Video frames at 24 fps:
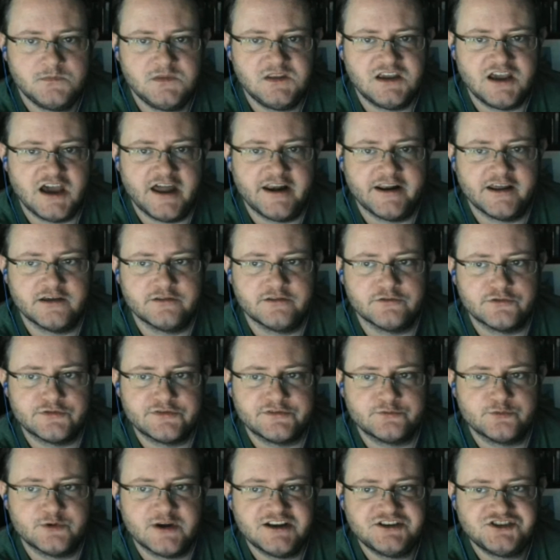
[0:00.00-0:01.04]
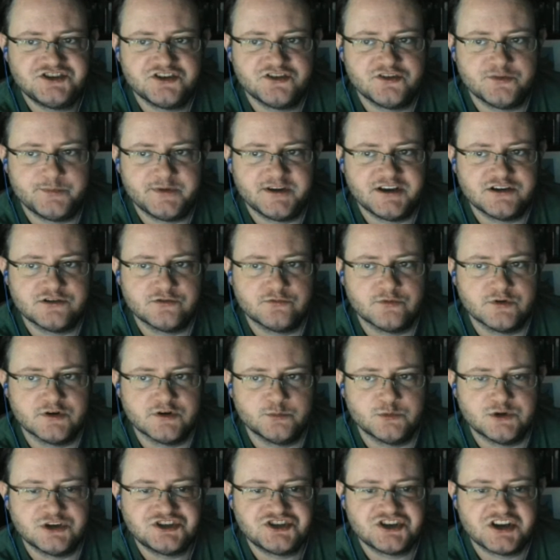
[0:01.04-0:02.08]
You got either the wrench or the billiard
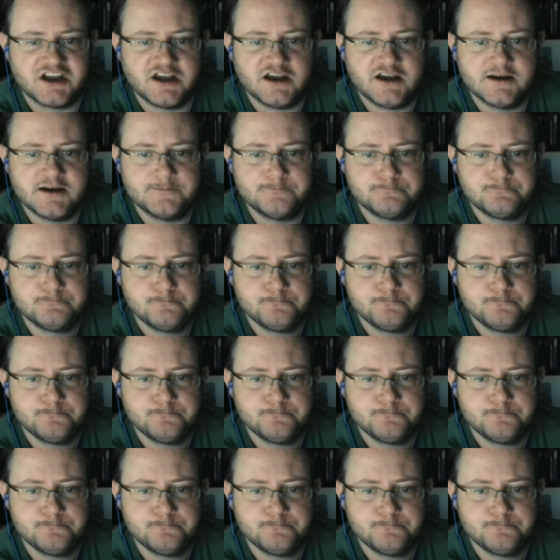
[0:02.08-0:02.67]
room. What you got?